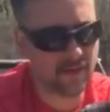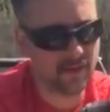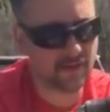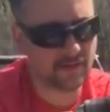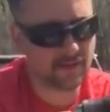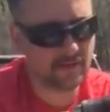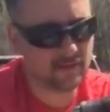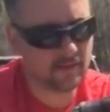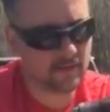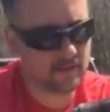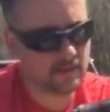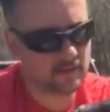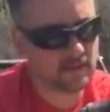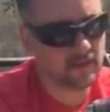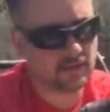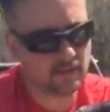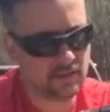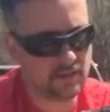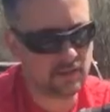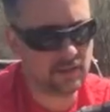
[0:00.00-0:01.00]
that
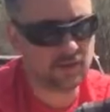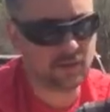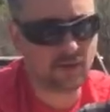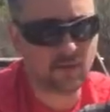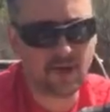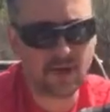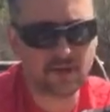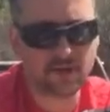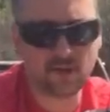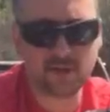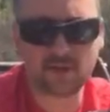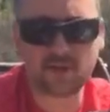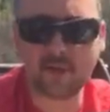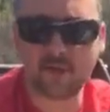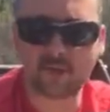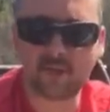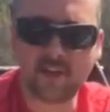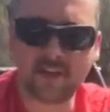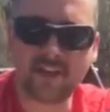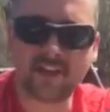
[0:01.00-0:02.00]
you guys just
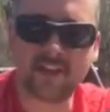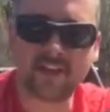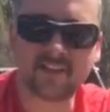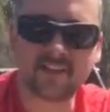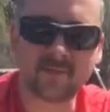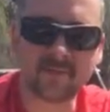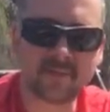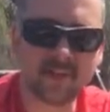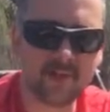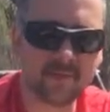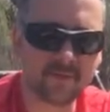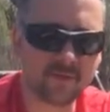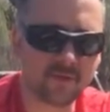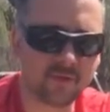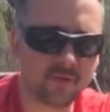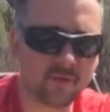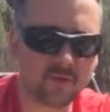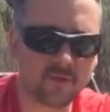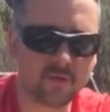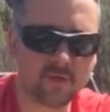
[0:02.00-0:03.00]
don't recognize sometimes when
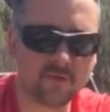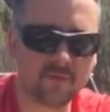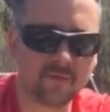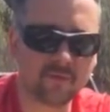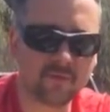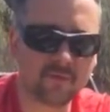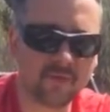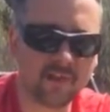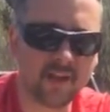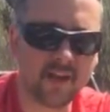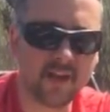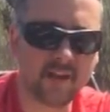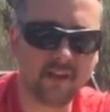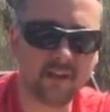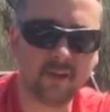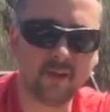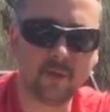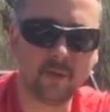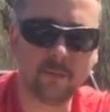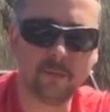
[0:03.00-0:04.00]
you go to use them, that a
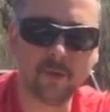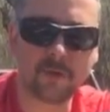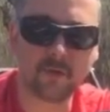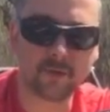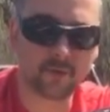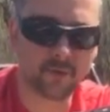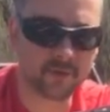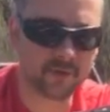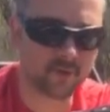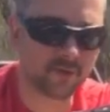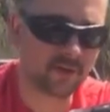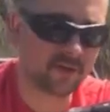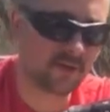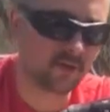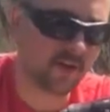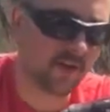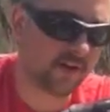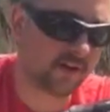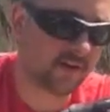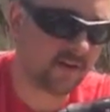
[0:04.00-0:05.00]
little tricks to the
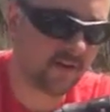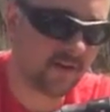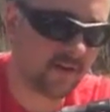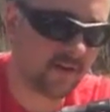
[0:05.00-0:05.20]
trade.